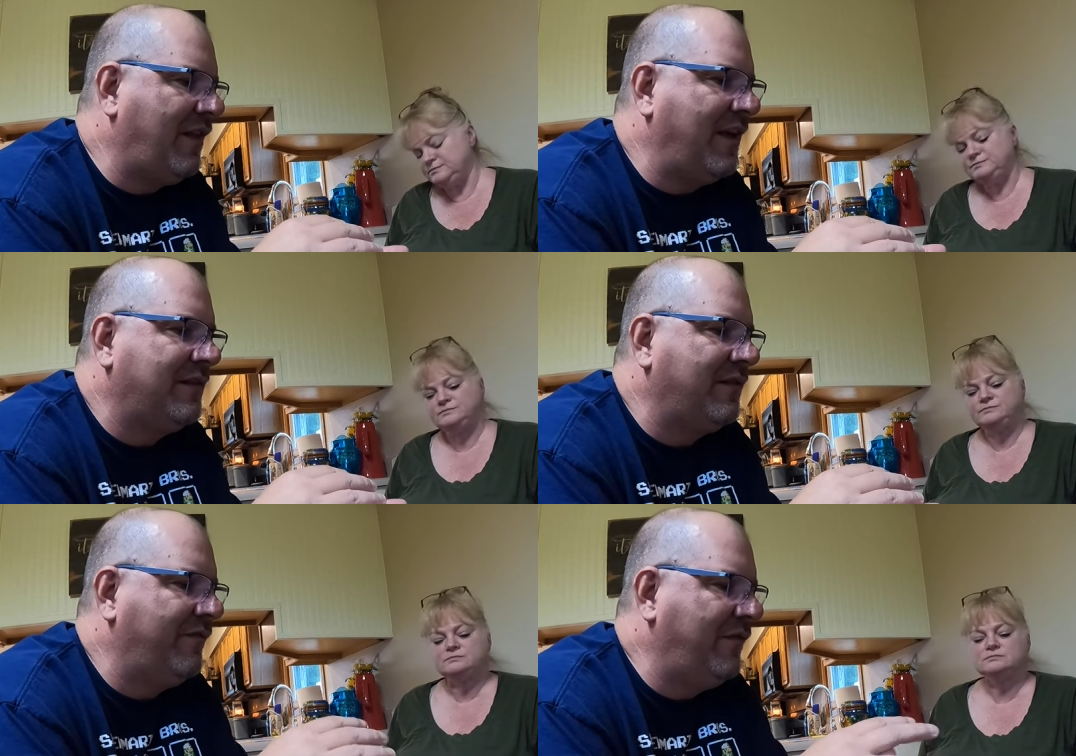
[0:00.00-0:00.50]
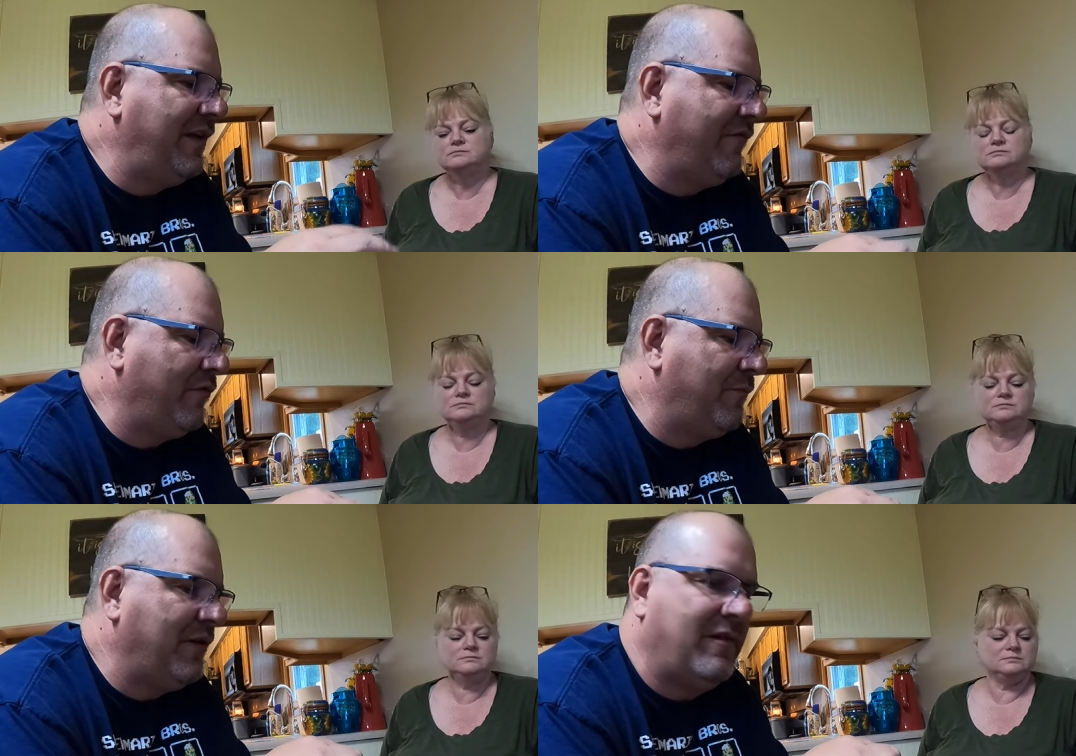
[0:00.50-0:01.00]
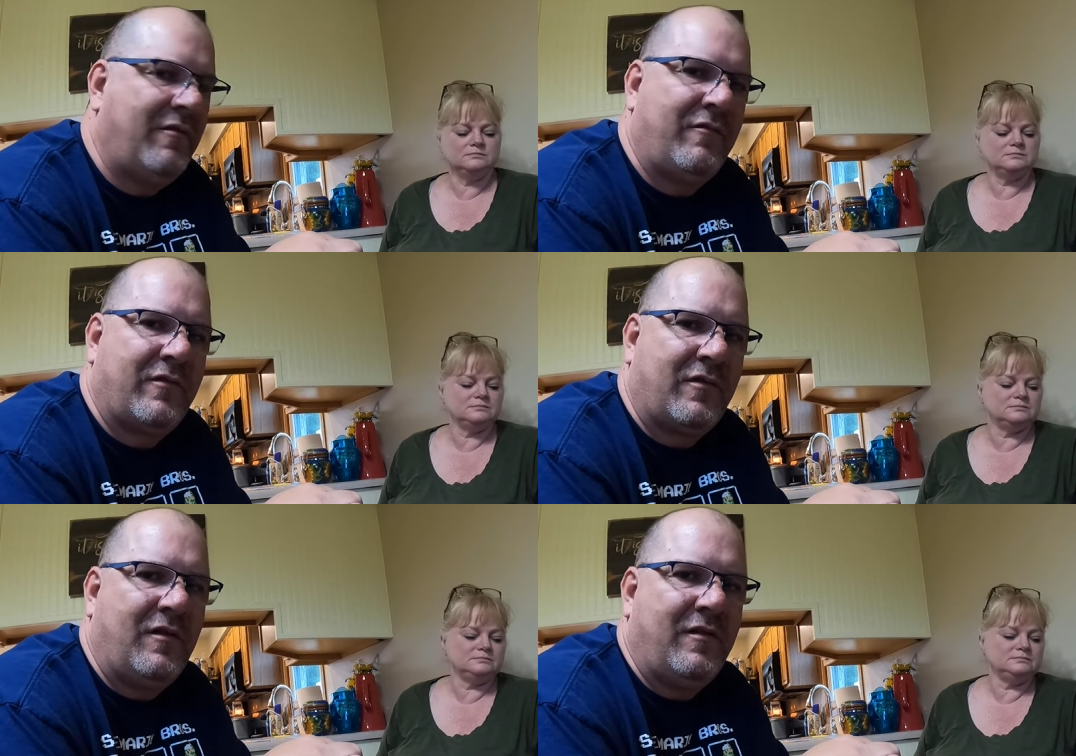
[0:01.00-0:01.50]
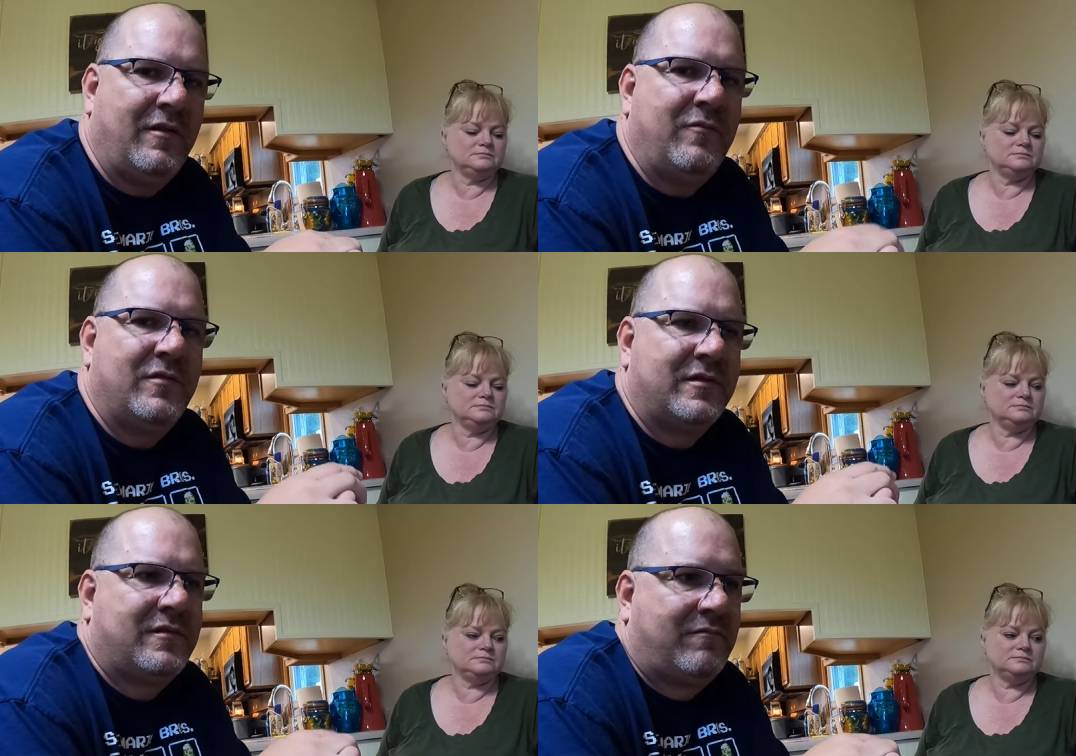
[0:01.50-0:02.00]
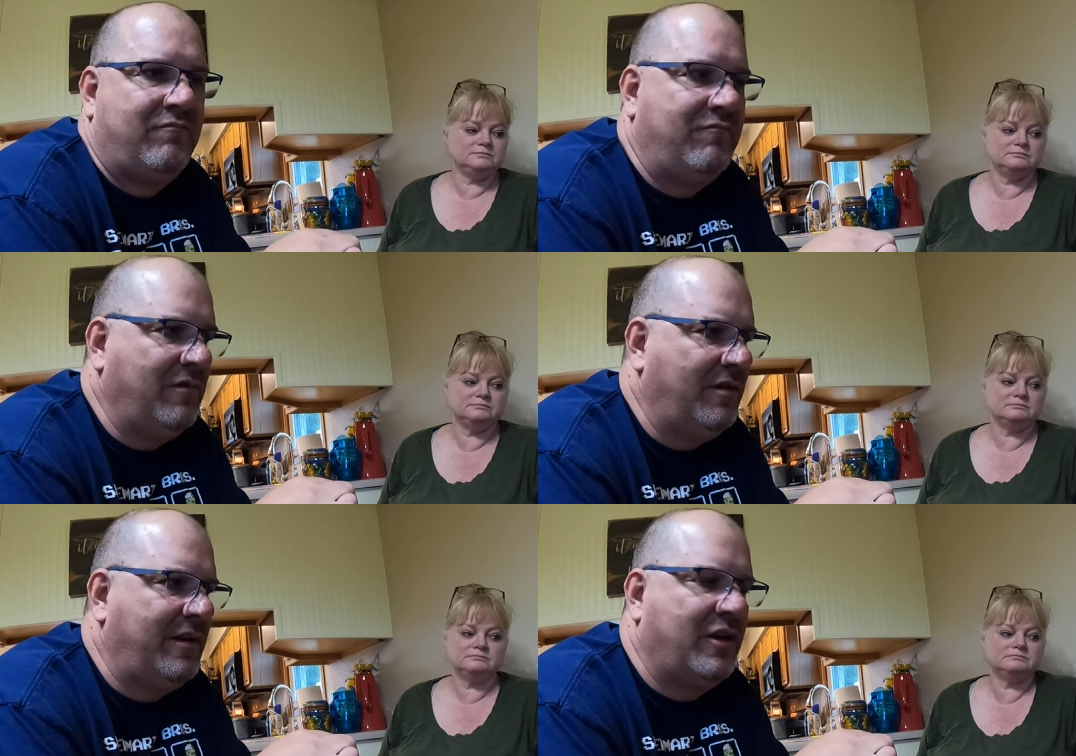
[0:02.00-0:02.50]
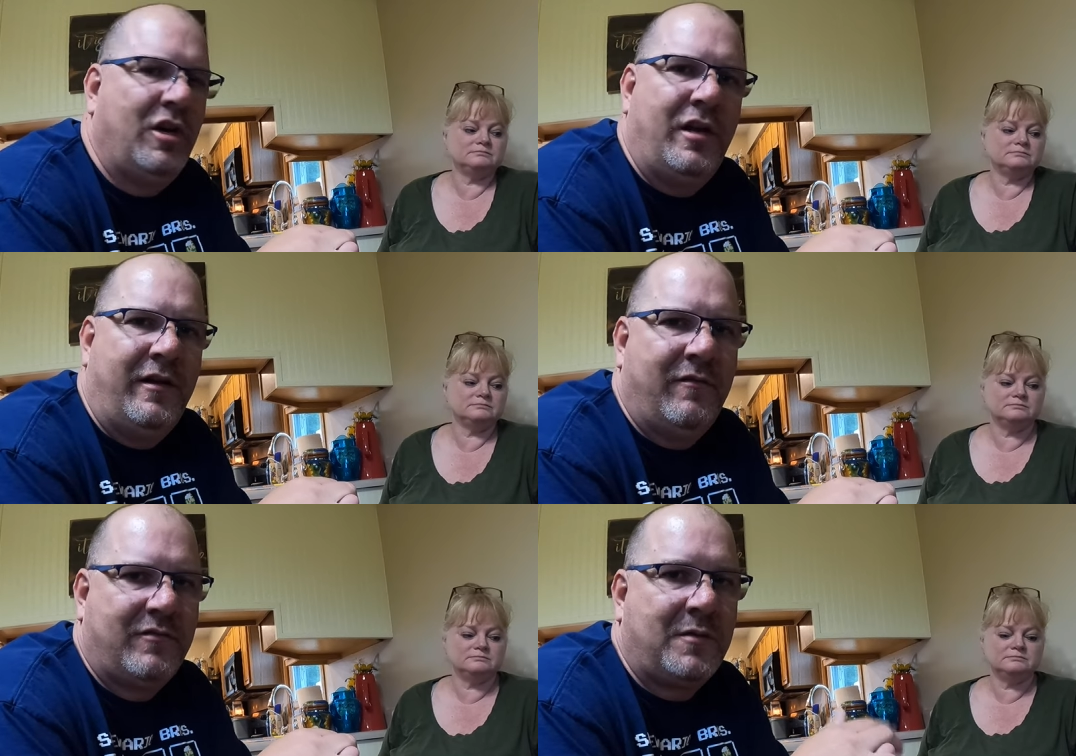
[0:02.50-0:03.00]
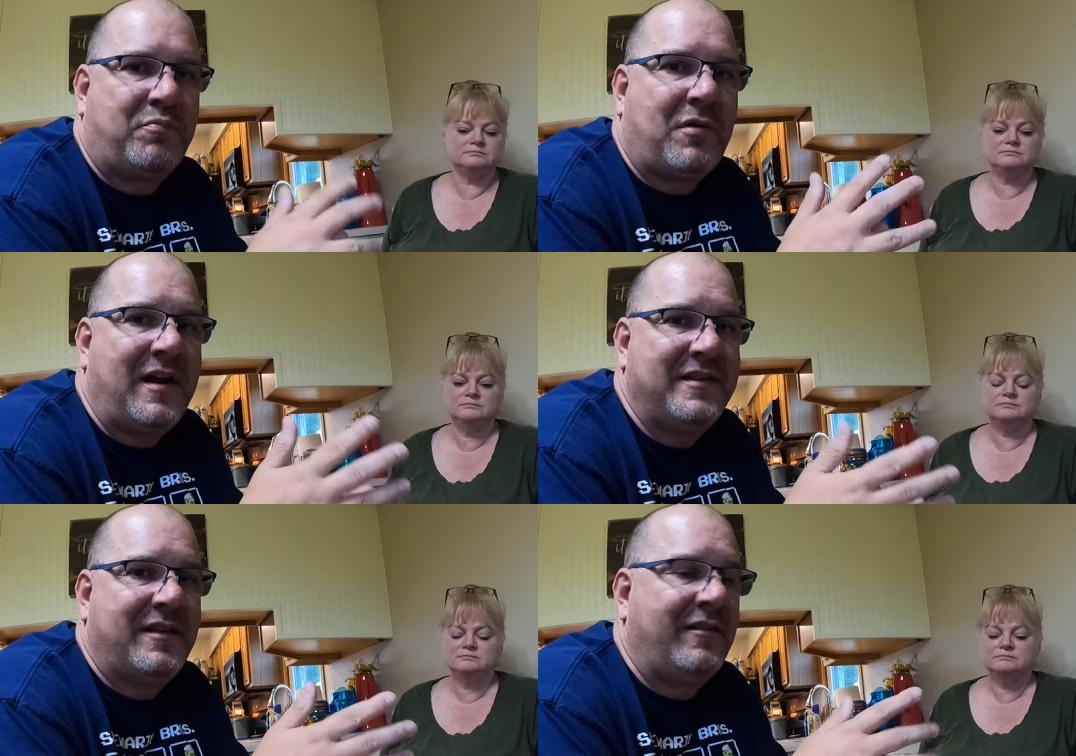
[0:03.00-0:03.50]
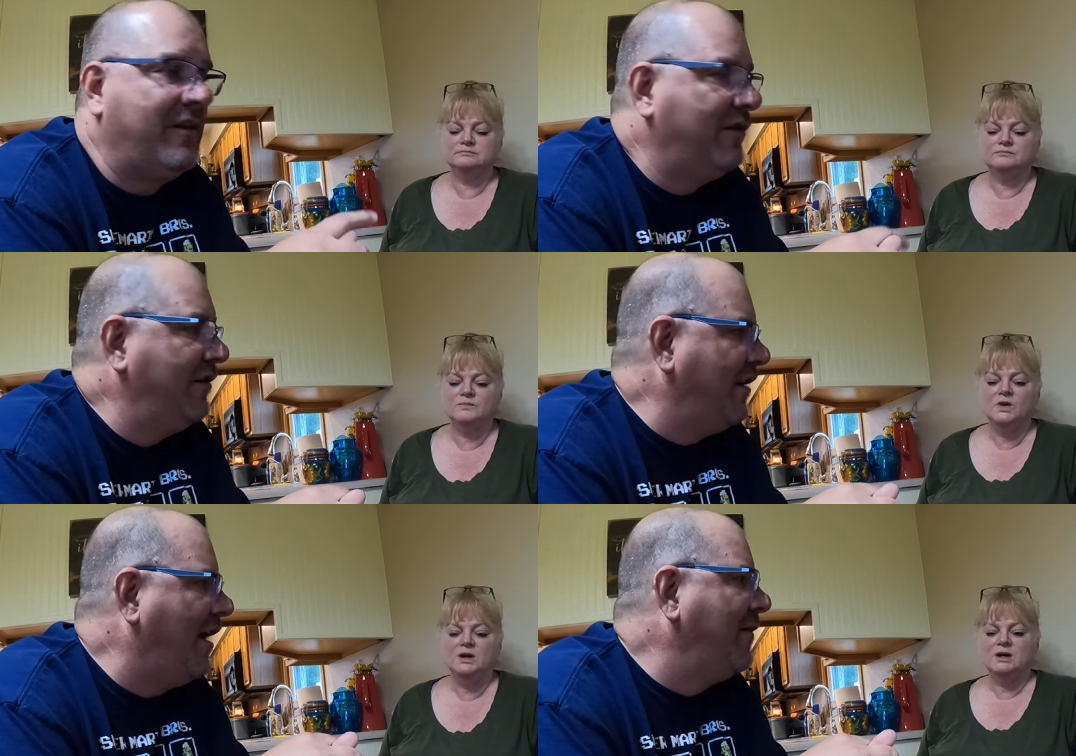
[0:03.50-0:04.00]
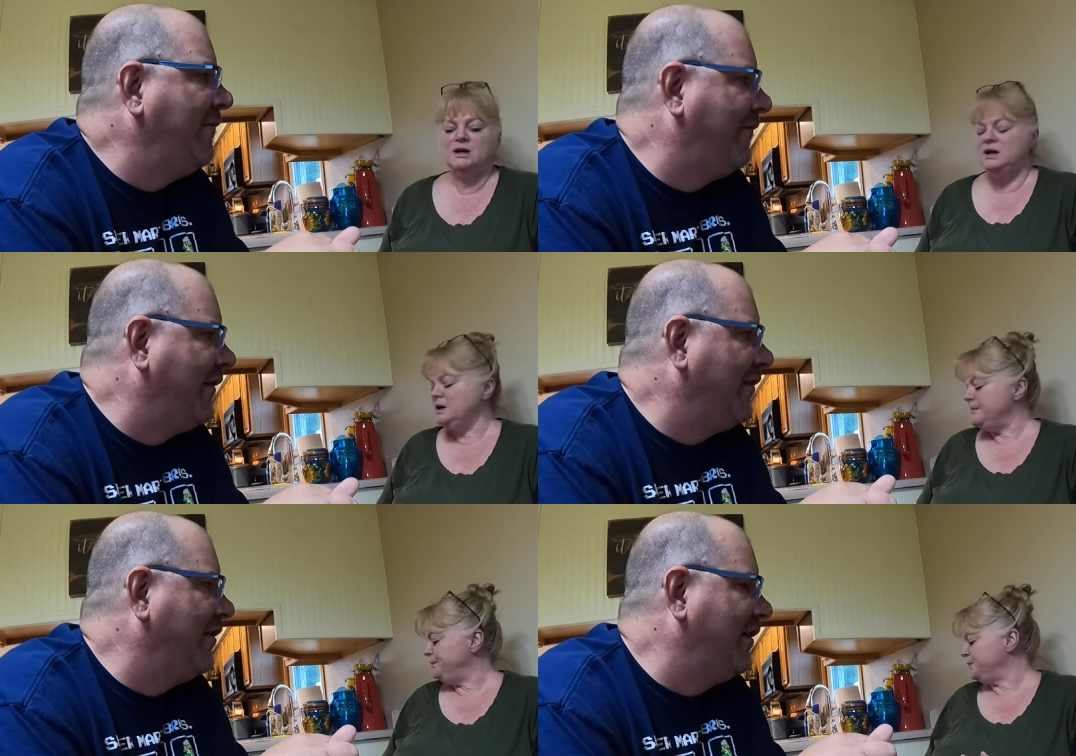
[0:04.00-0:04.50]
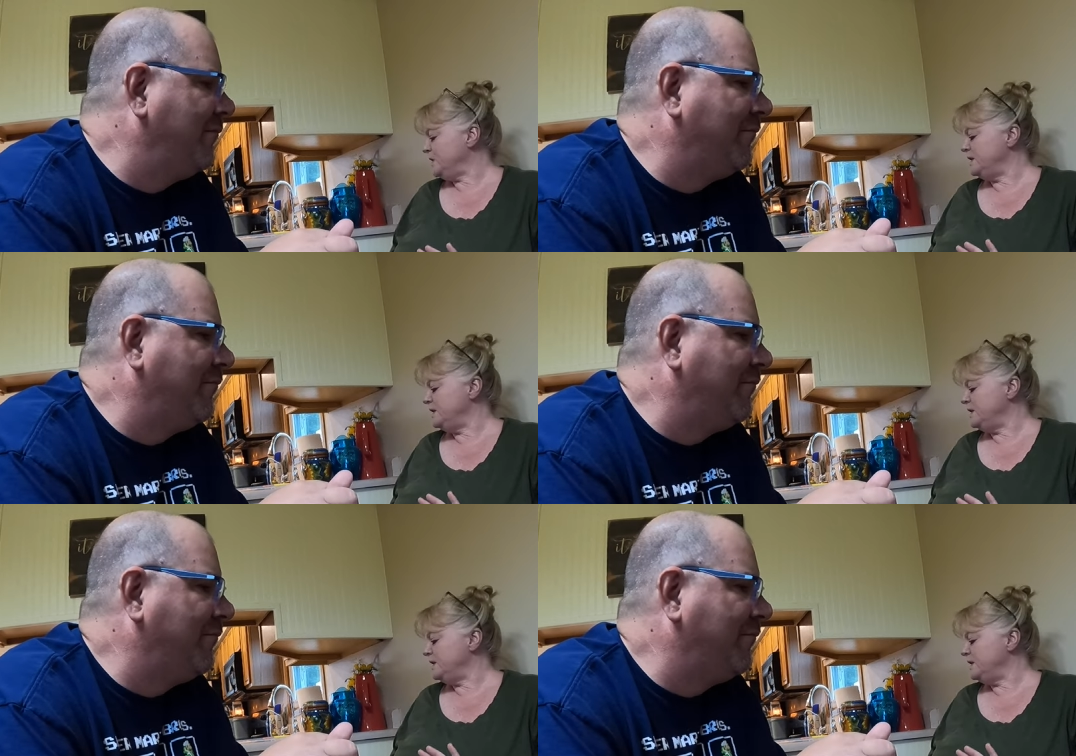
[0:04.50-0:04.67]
Speaker 1: like the flavor, but overall it was really good. Surprisingly good. I'm very